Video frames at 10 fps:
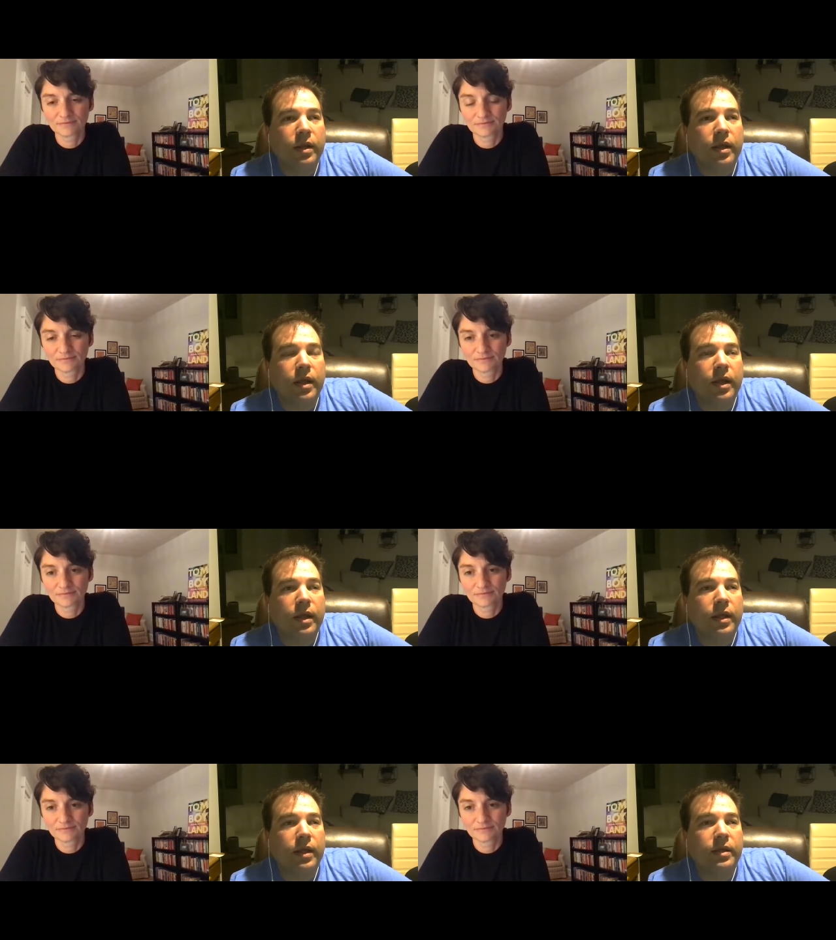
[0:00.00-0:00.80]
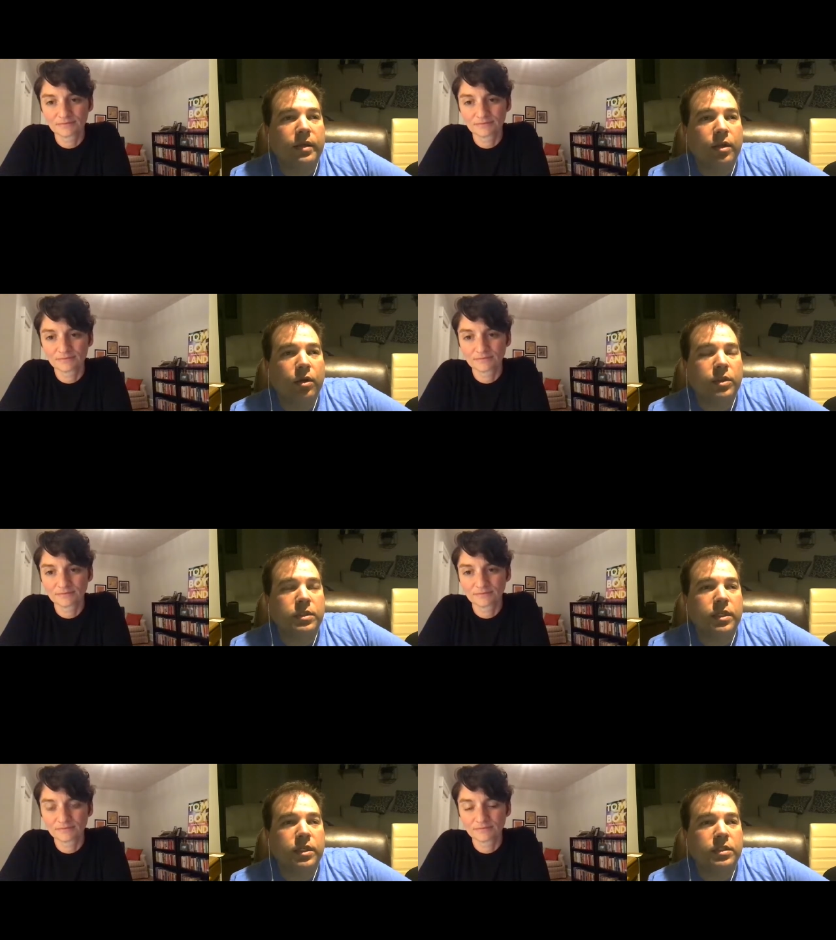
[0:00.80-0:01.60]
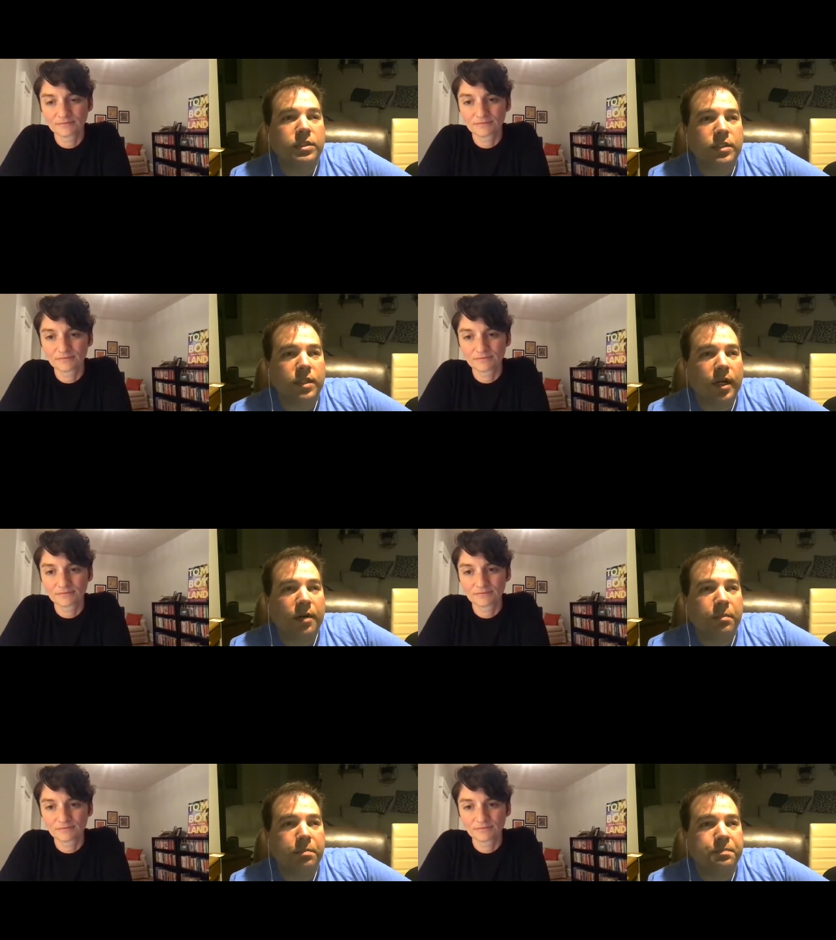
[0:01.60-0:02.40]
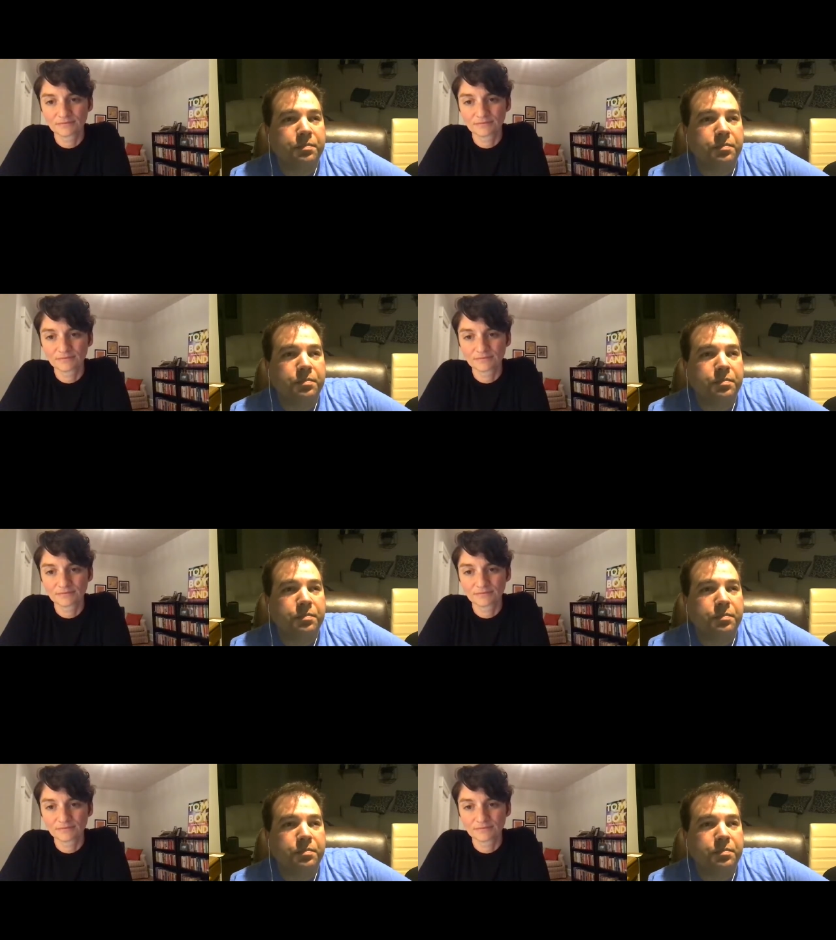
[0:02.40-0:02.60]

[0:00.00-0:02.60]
Speaker 1: and I, you know, it's, it's, um,